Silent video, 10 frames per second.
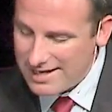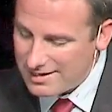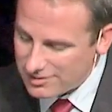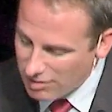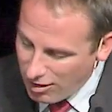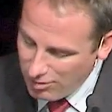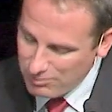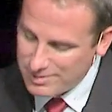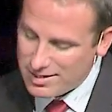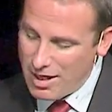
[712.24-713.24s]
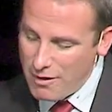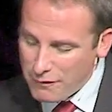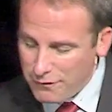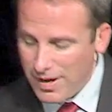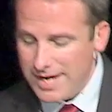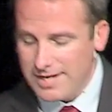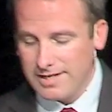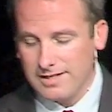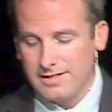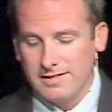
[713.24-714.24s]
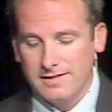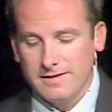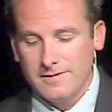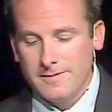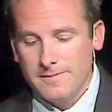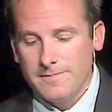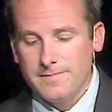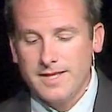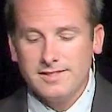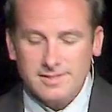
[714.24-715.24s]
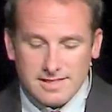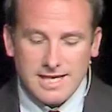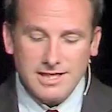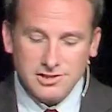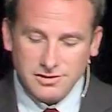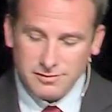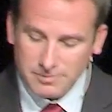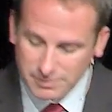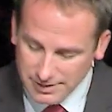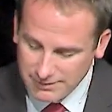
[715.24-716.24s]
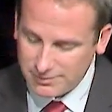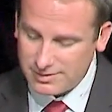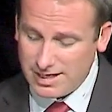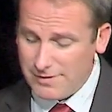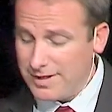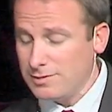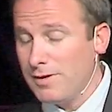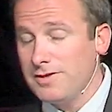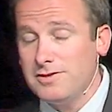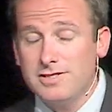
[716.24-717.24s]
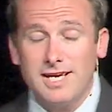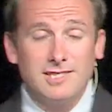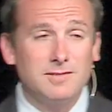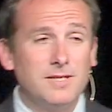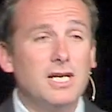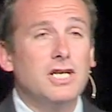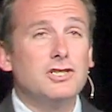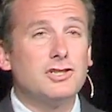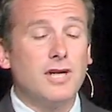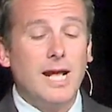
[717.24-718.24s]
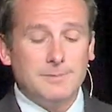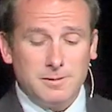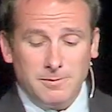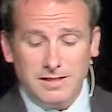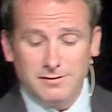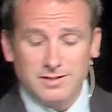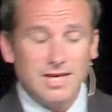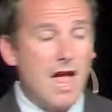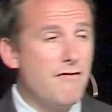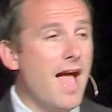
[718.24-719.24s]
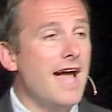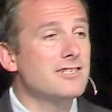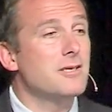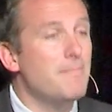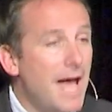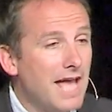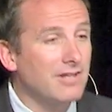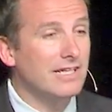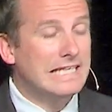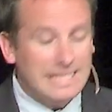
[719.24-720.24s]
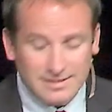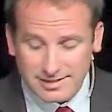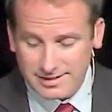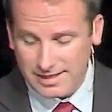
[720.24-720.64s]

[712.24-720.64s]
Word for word: and it is always fighting. That's the nature of the believer's life. That's why the New Testament describes the believer's life as a battle against